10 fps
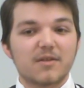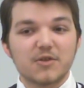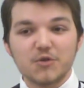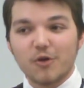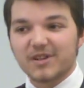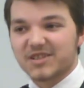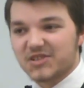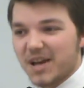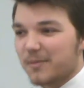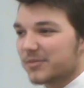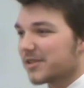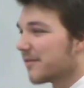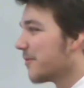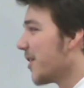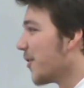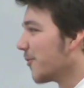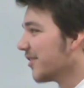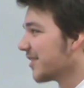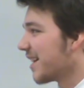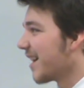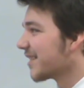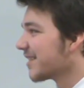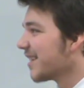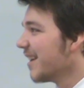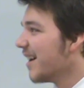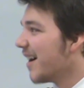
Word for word: then you are exempt from that wheel tax.